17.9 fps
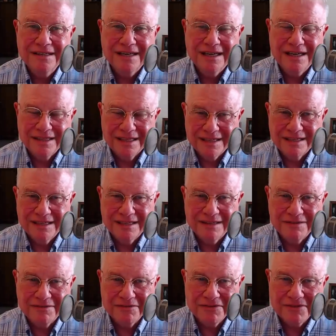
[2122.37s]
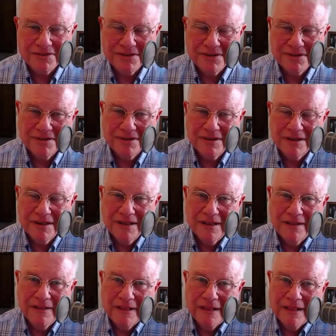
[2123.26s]
And they leave.
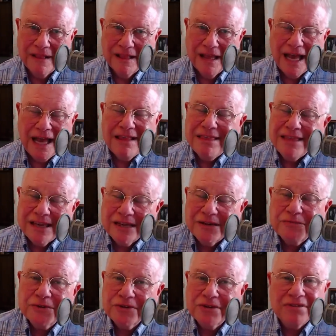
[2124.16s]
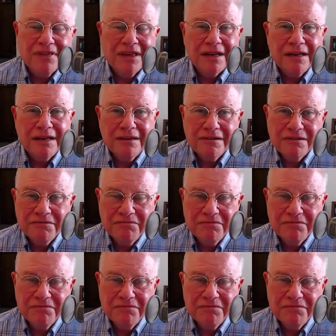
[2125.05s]
I think it was authentic.